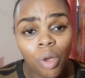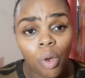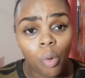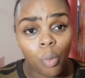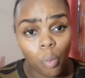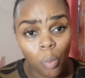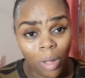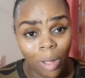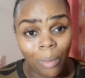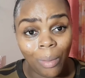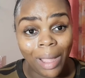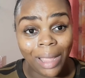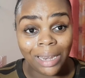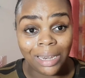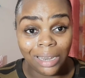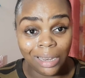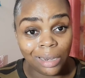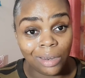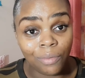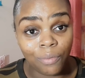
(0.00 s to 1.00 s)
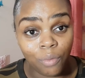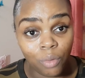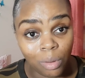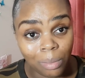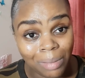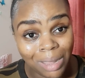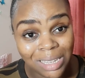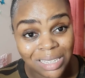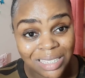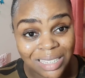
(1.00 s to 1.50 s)
on how well i need it for
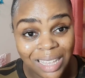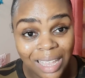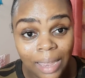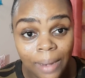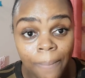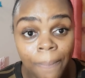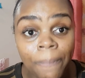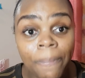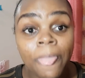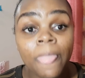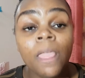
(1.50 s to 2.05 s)
my skin